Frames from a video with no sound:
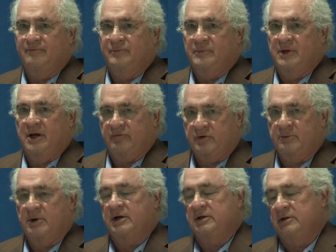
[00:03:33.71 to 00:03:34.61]

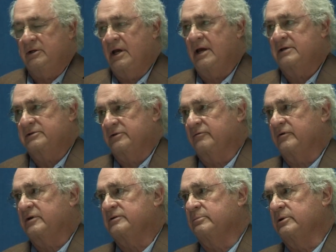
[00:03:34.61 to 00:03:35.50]
everybody has
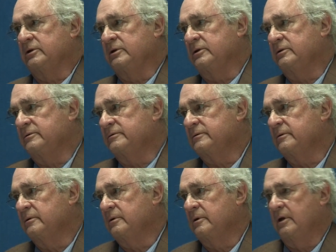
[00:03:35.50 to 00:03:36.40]
investment needs,
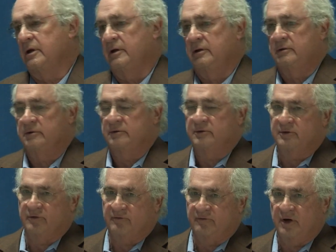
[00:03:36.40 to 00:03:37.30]
and
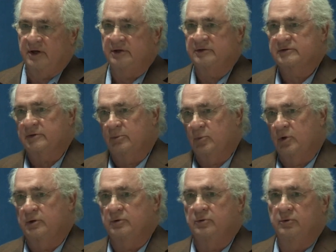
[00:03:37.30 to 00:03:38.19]
to find
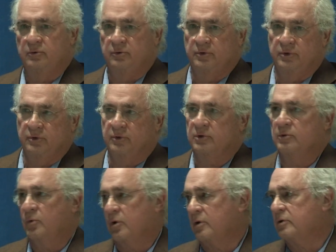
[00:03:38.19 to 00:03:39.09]
someone who you can
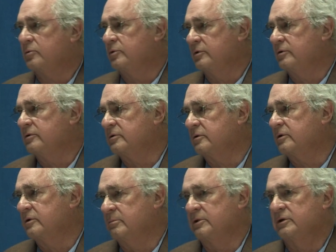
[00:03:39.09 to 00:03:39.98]
work with, it
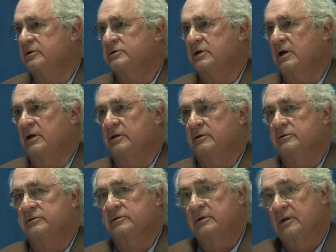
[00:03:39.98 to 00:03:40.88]
can be a
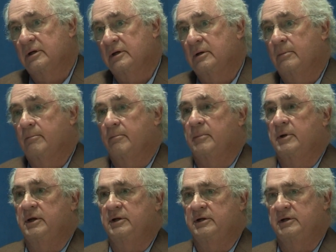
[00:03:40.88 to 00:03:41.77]
challenge.
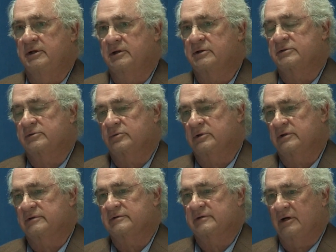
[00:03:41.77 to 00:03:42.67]
In the industry
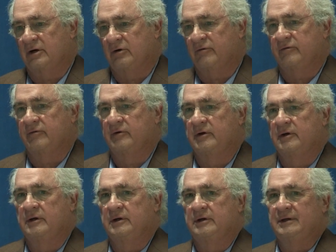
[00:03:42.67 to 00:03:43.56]
itself,
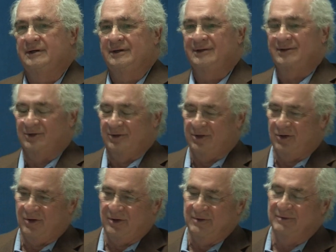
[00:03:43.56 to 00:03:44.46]
I don't
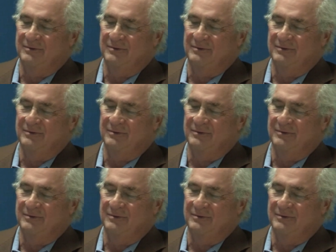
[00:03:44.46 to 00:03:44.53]
want